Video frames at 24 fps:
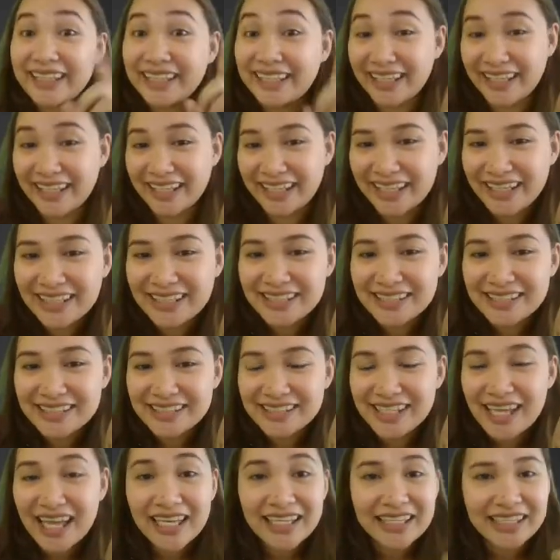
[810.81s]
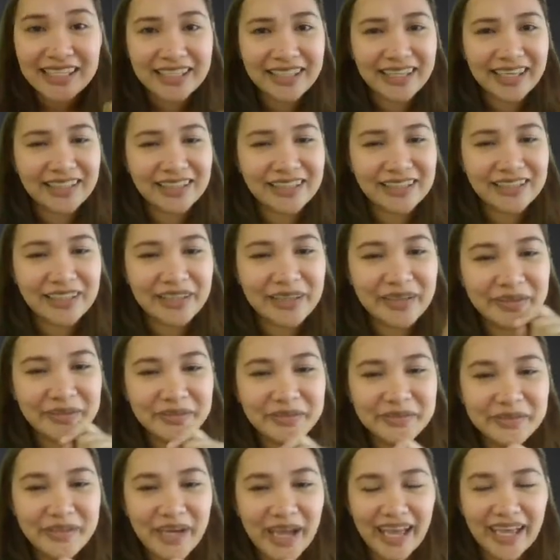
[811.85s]
Kids, can
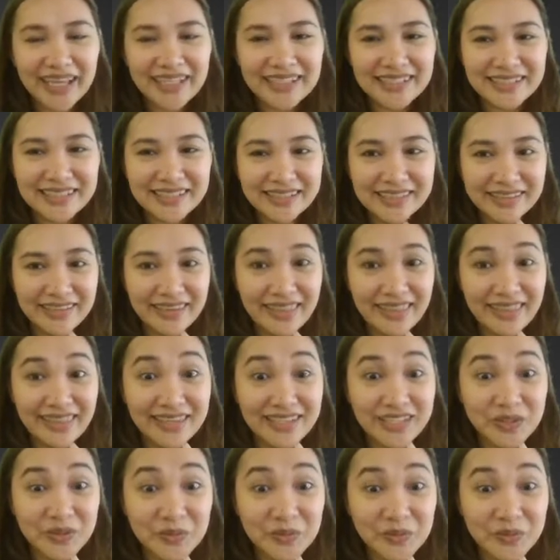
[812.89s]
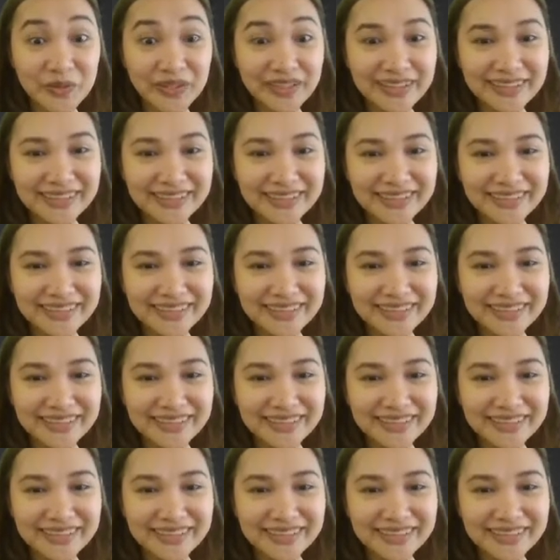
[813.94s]
you answer this one?